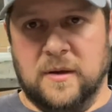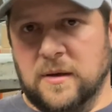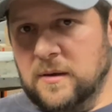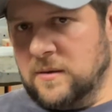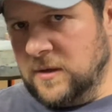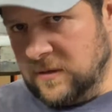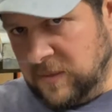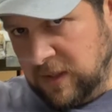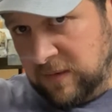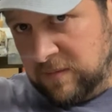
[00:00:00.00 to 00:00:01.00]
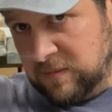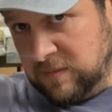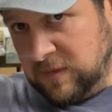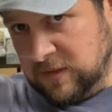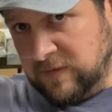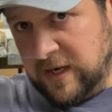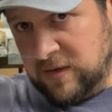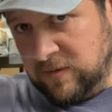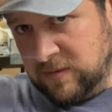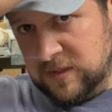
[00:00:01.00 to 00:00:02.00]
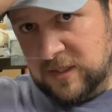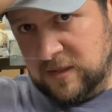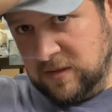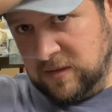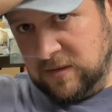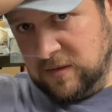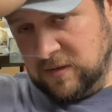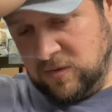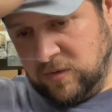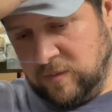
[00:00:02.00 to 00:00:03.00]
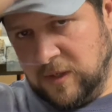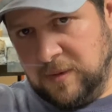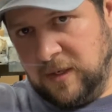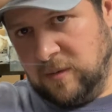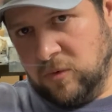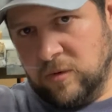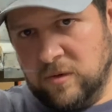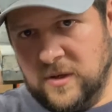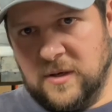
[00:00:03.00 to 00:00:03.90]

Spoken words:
It'll either be this vinyl sticker or it may be embroidered.